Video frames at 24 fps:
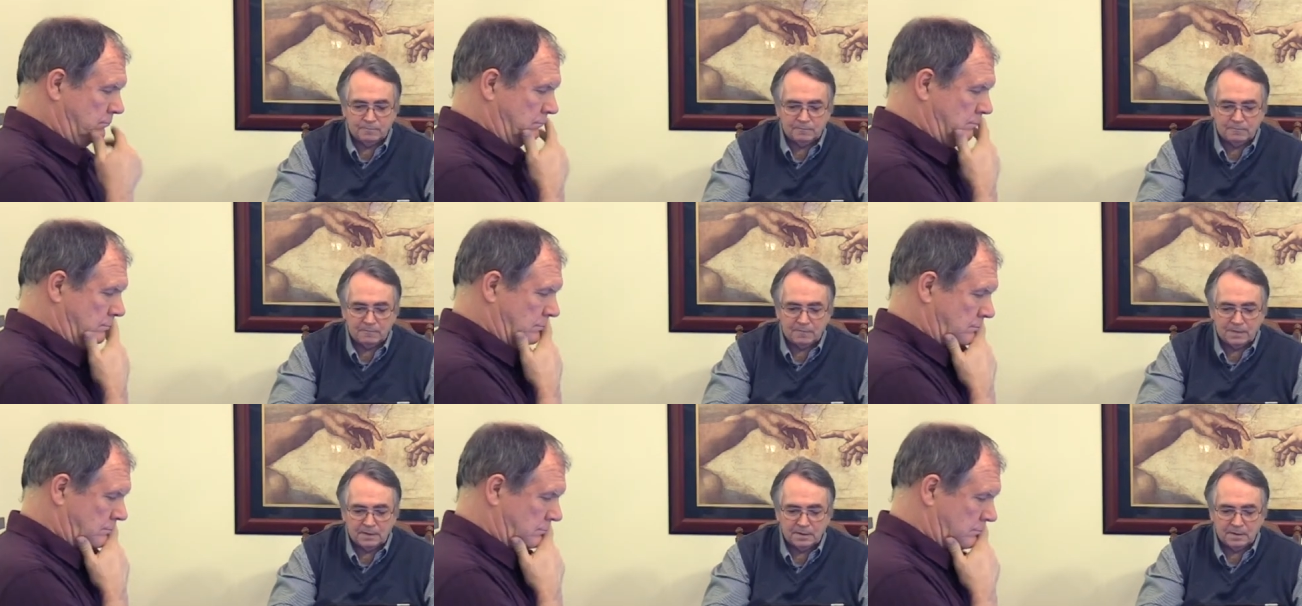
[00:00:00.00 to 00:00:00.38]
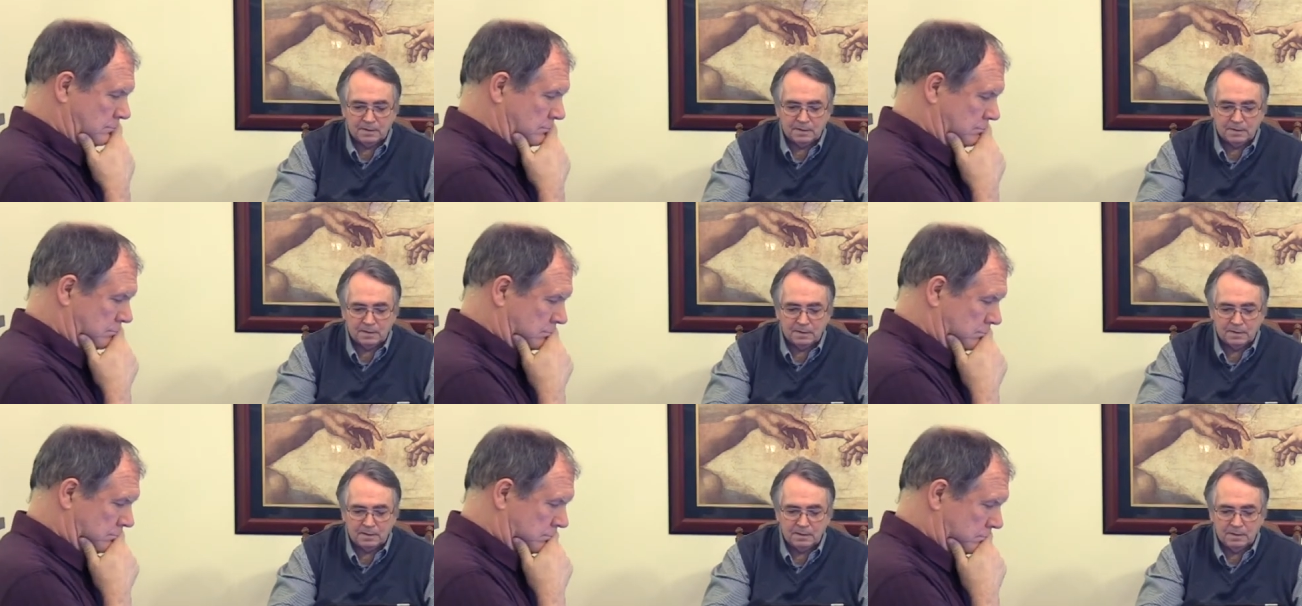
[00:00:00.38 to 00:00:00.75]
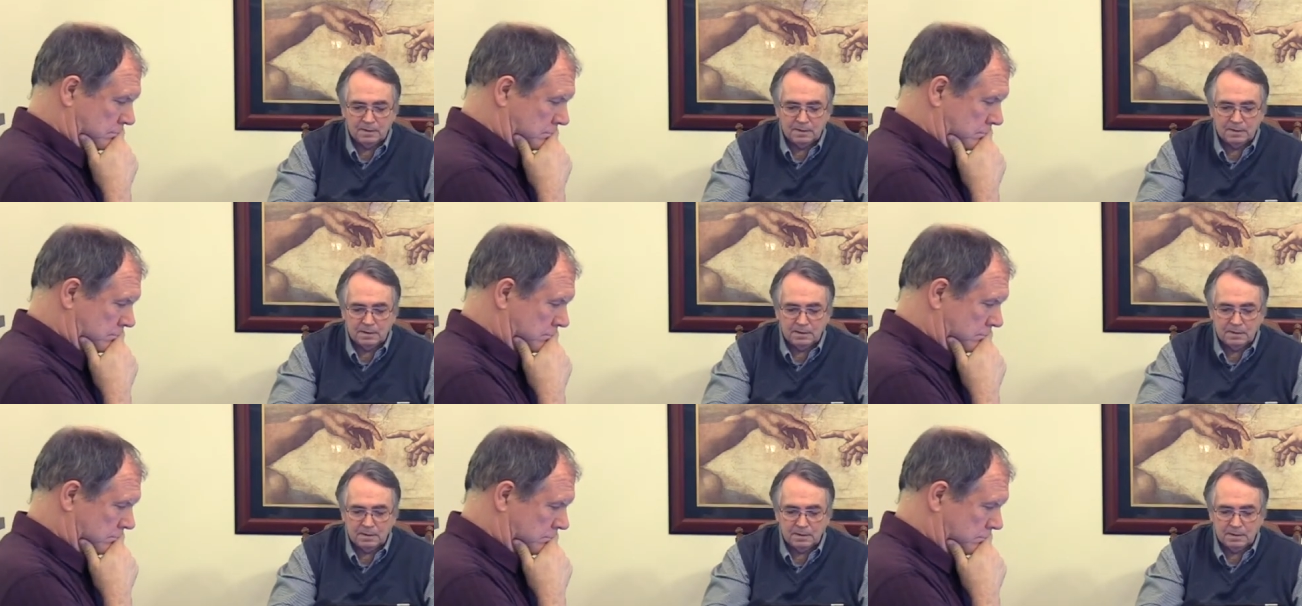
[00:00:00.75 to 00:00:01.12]

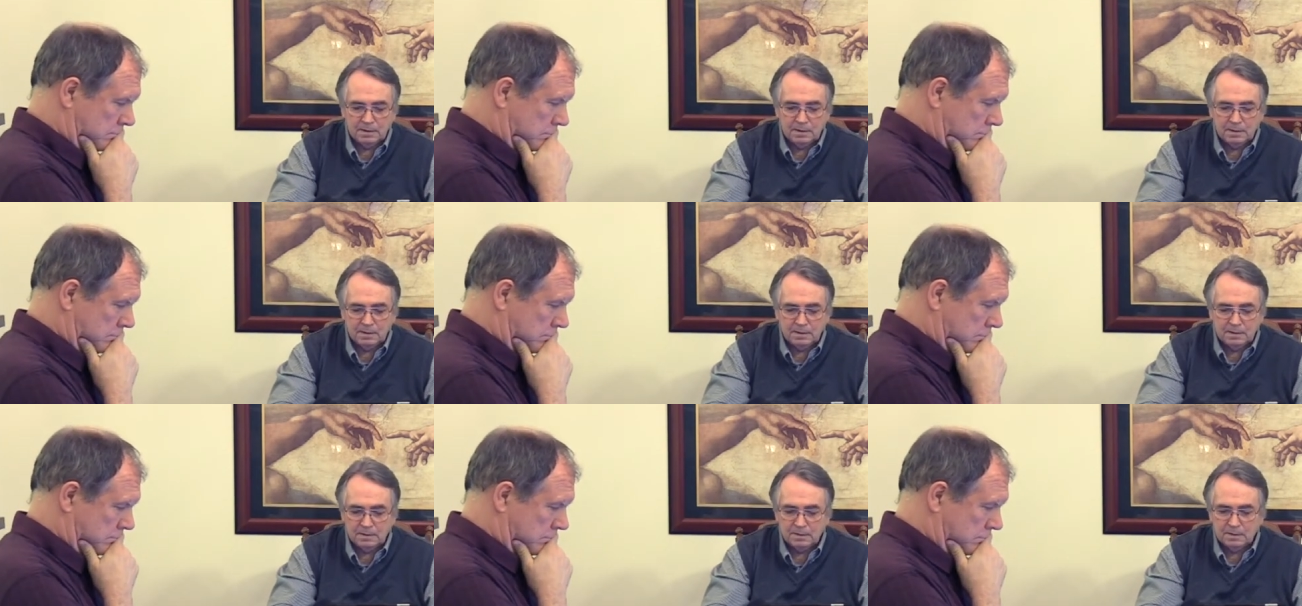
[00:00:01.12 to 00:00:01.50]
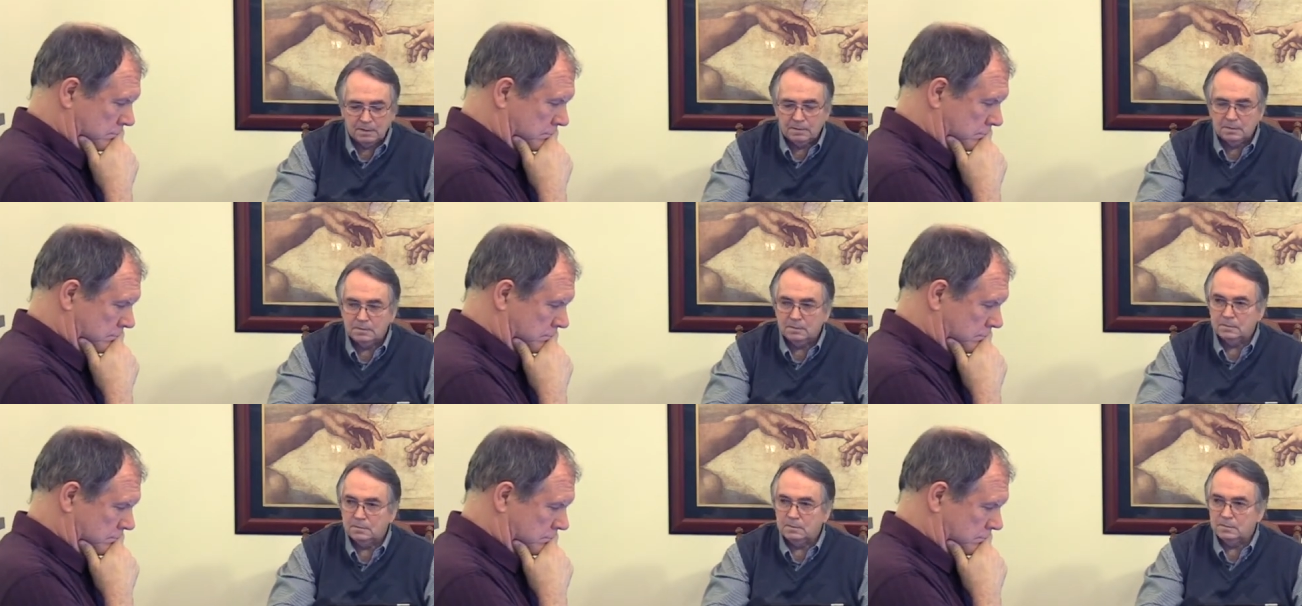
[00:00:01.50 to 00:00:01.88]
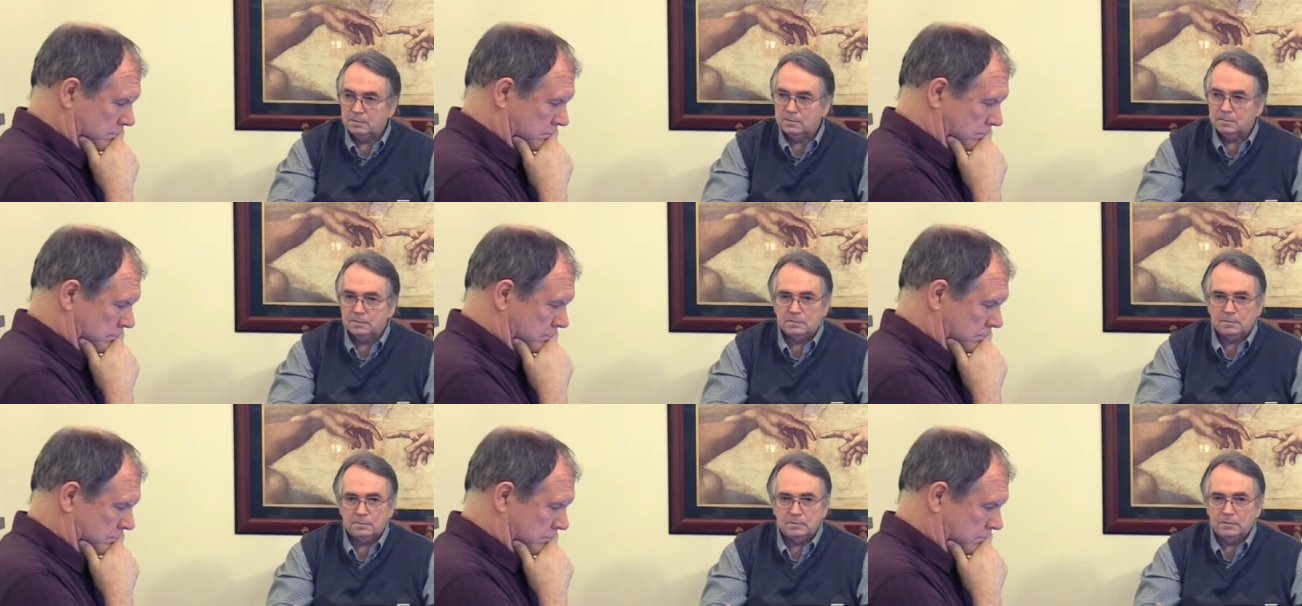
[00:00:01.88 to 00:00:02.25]

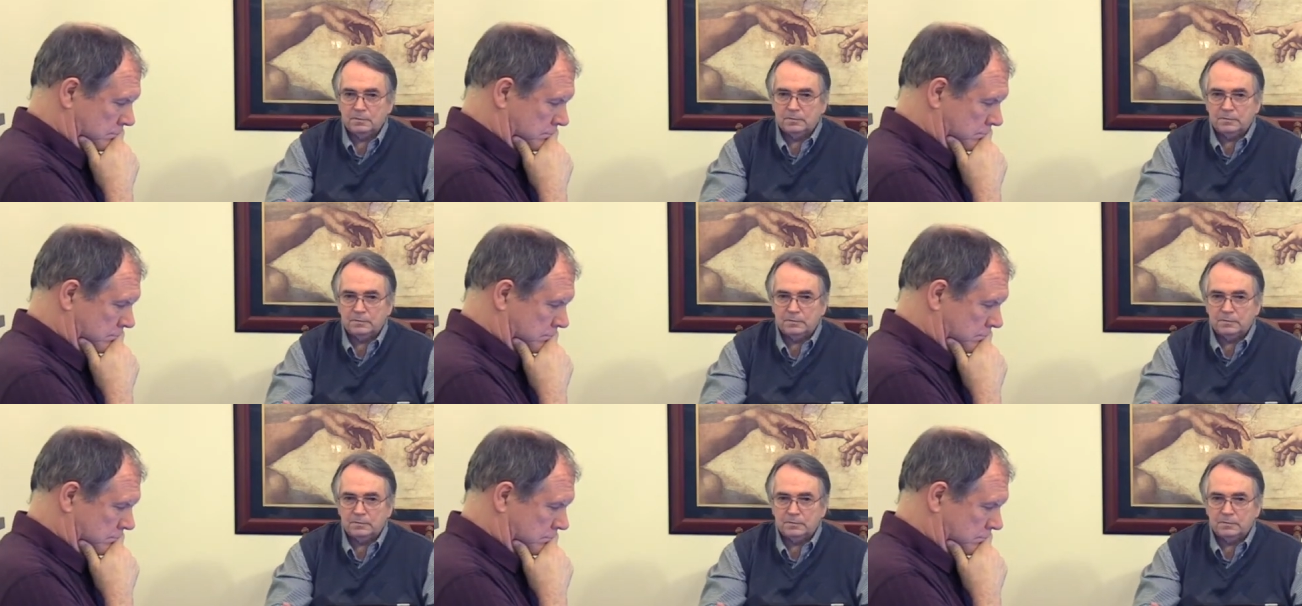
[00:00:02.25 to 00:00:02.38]
[no speech]